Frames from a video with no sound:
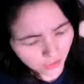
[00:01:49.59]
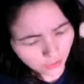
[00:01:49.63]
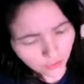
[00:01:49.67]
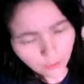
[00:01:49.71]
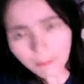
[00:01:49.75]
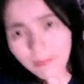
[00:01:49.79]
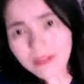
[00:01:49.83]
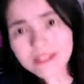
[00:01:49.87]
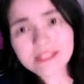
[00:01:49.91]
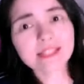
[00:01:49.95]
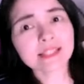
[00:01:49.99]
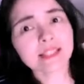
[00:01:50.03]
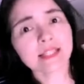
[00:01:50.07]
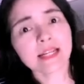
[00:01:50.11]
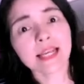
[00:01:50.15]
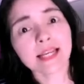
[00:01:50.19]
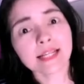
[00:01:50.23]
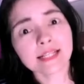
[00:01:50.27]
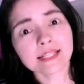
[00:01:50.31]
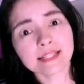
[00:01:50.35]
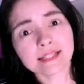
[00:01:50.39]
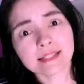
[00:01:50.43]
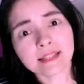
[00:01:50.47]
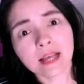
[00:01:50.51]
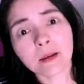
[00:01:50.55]
You must
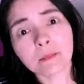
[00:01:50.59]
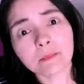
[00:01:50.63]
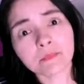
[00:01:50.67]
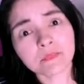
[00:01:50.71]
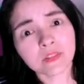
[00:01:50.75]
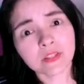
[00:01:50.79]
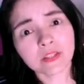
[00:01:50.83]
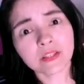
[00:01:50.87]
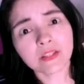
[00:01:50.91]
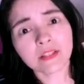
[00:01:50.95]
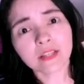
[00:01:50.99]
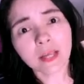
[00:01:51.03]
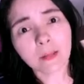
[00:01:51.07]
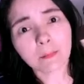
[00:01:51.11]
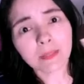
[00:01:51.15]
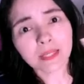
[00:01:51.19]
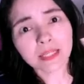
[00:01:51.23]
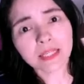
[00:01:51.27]
like something. I